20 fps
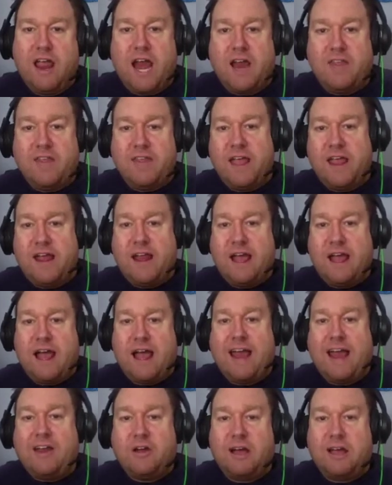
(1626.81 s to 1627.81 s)
Okay. And then
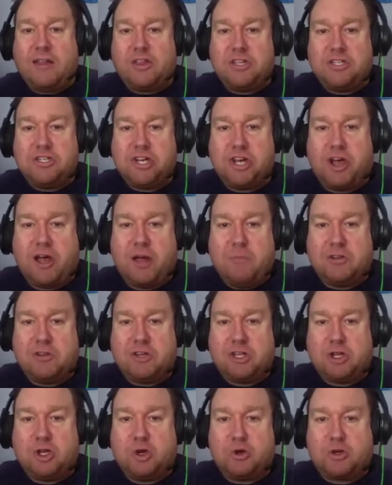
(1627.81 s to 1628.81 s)
I got the job
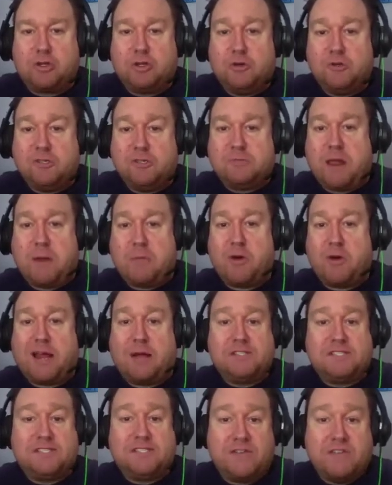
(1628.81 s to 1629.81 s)
at the local newspaper when I
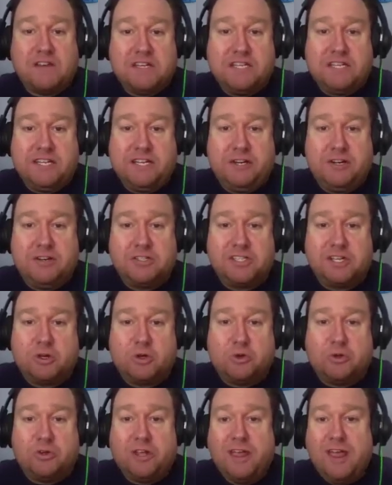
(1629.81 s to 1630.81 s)
was 17 years
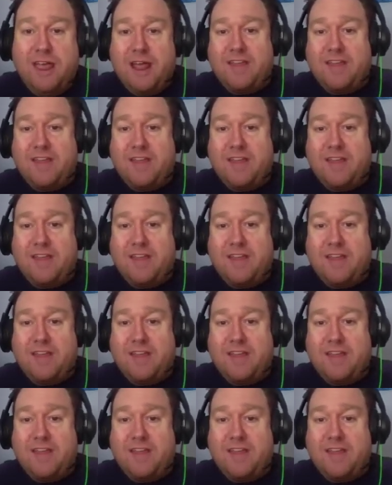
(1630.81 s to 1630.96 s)
old.